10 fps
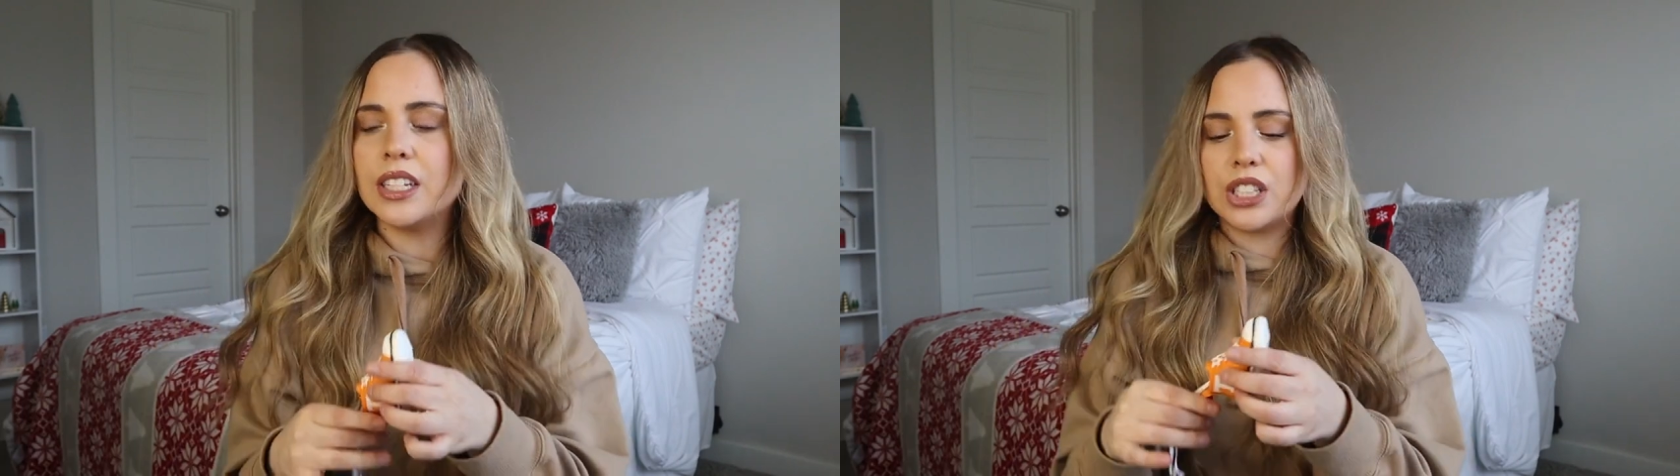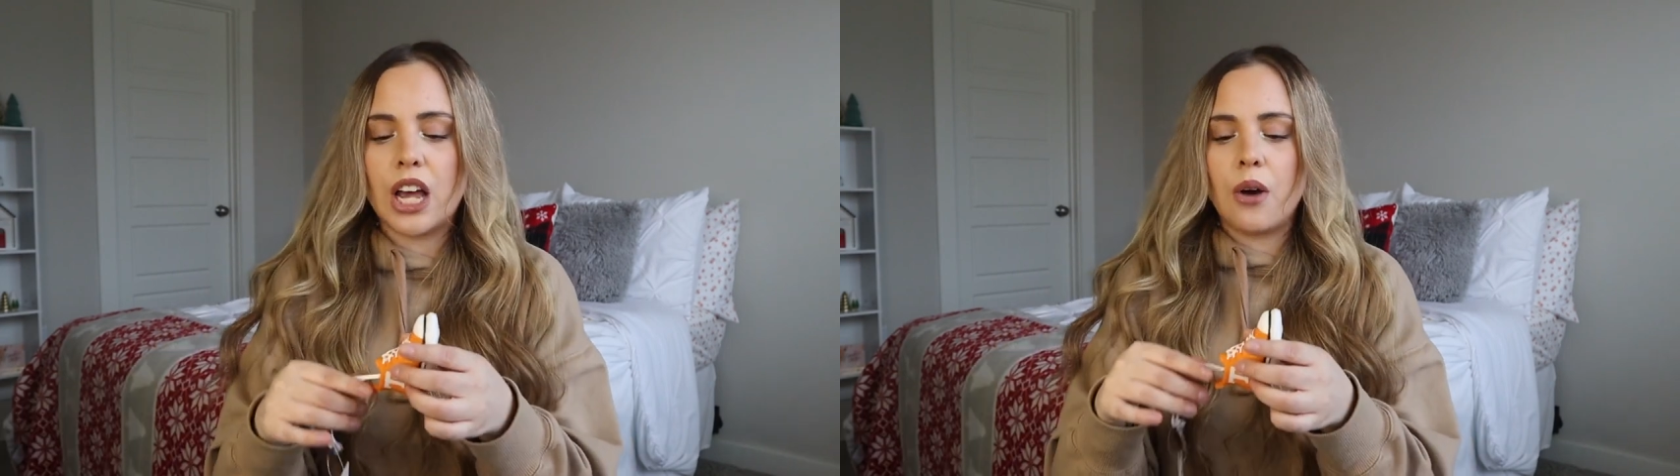
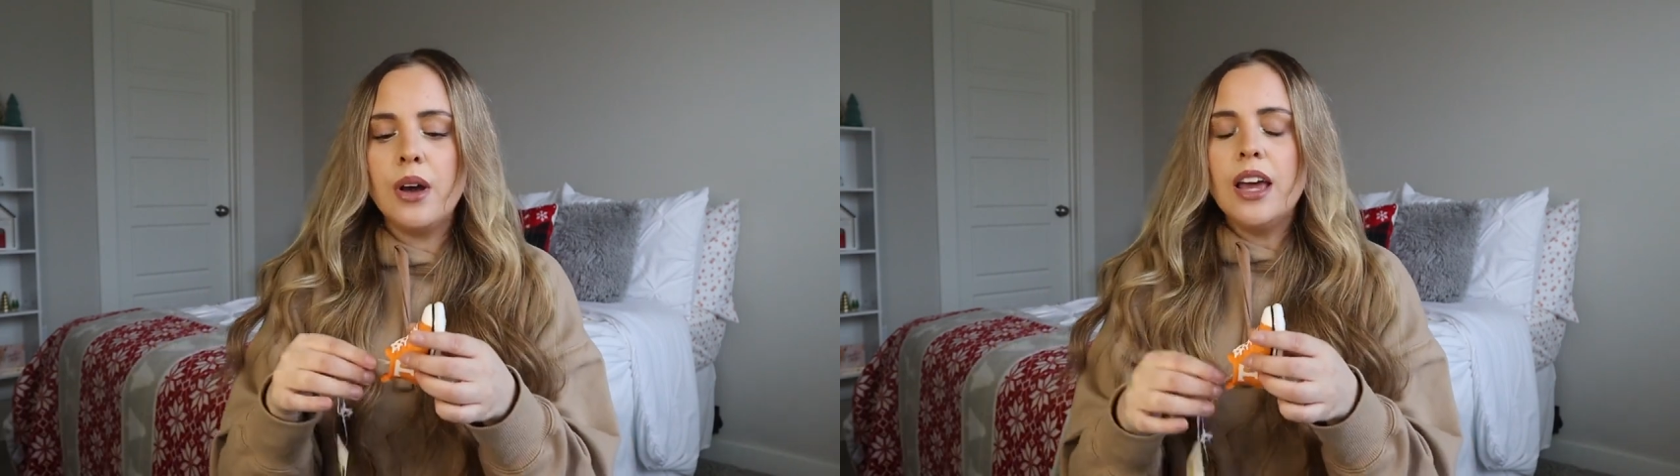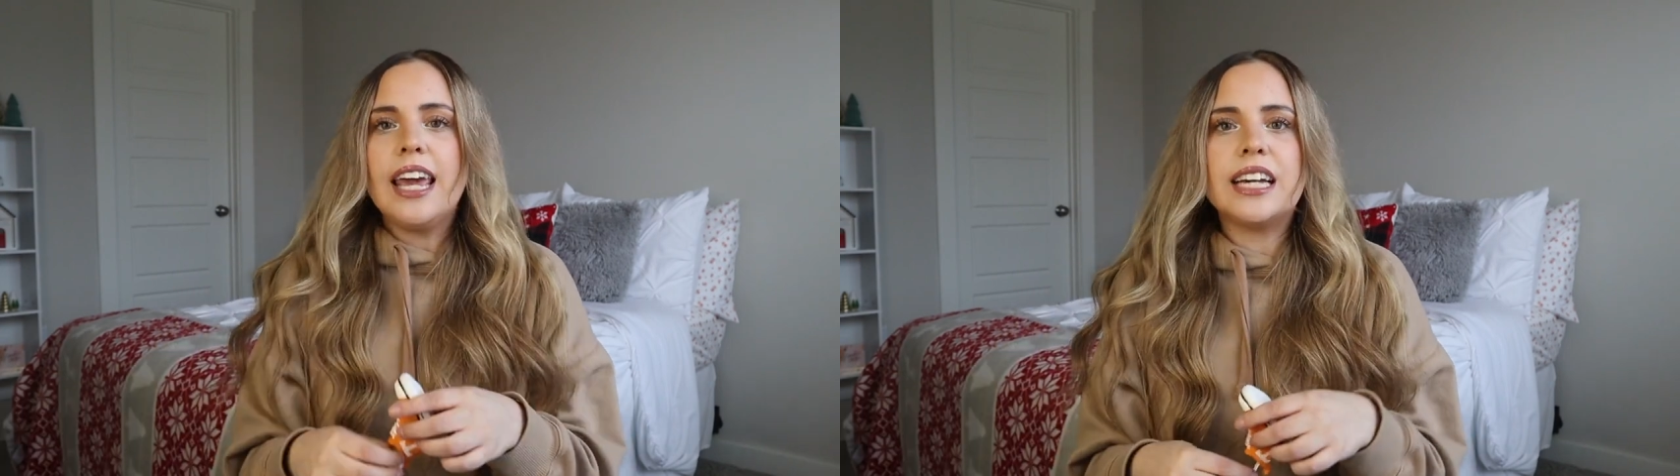So
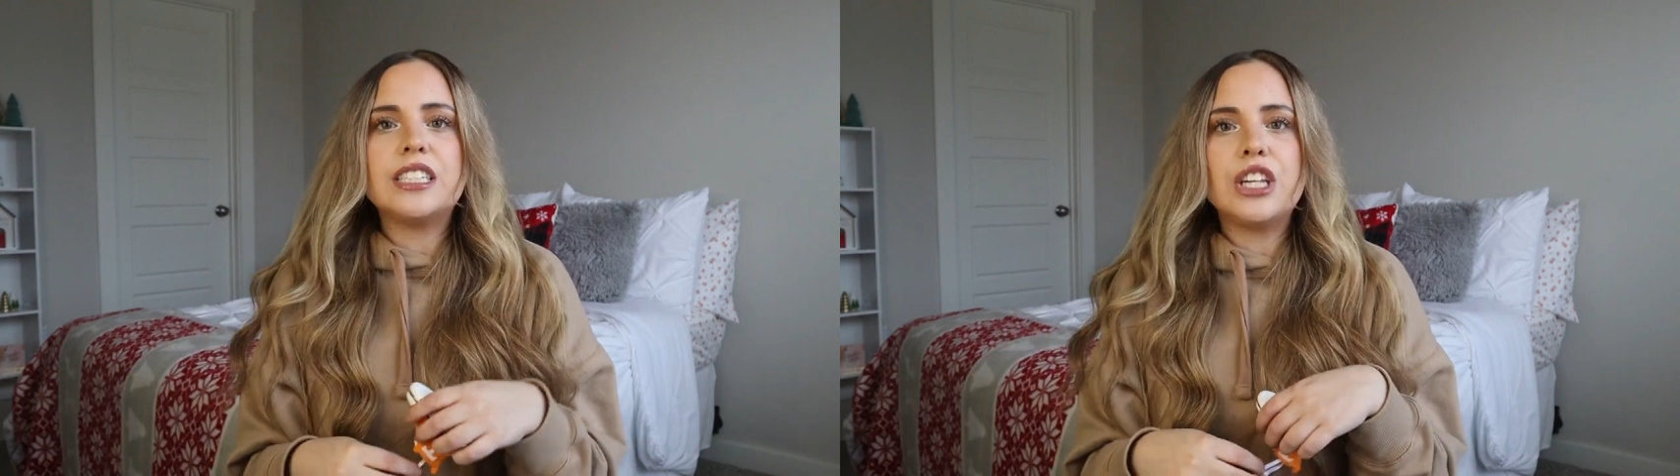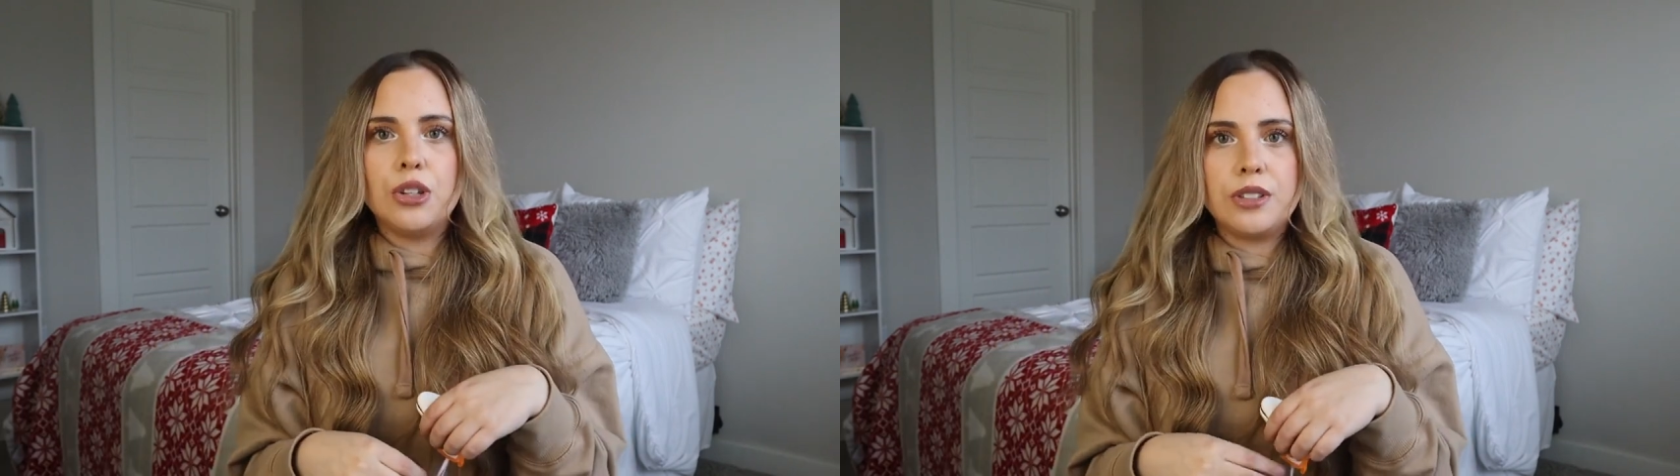he has
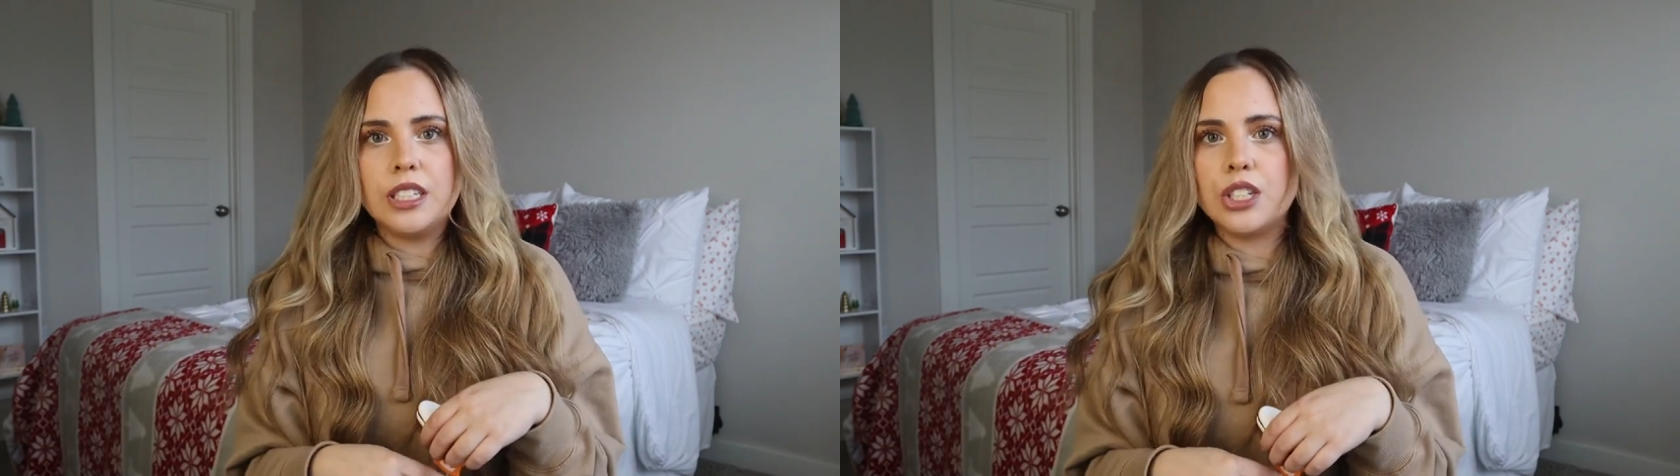a UT